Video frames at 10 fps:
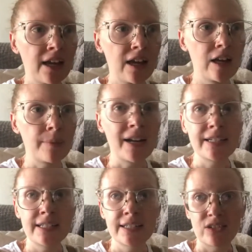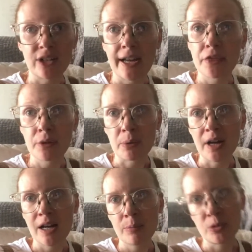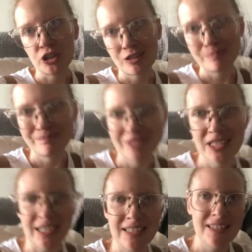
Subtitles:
and I did tell her I had thrown up, which stinks.